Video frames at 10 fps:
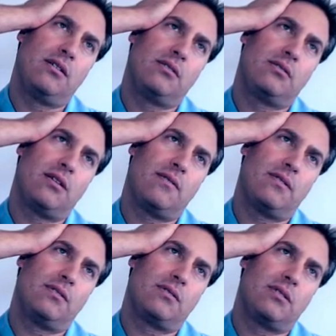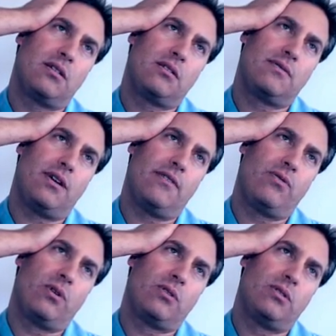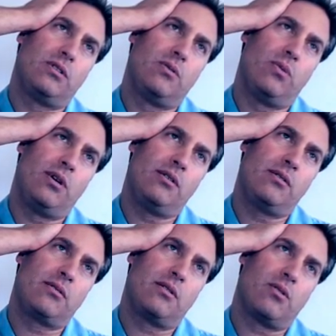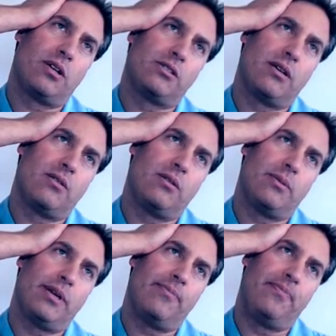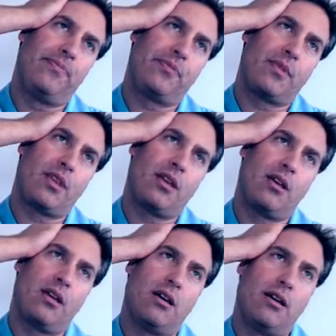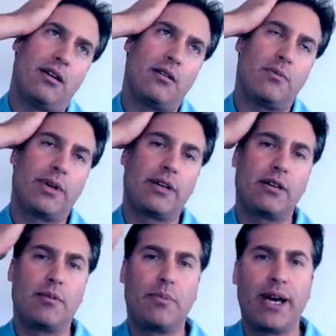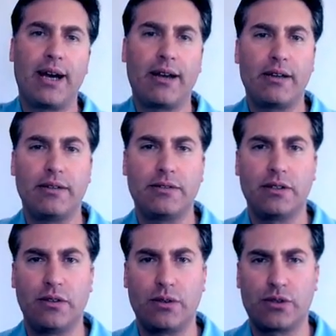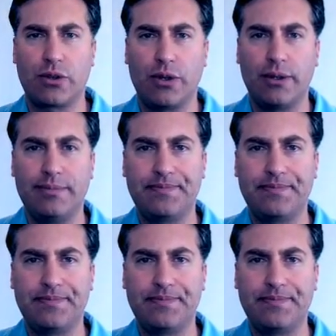7, 6, 5, 4, 3, 2, 1. I'm going to rush that a little bit. And bringing it back to neutral.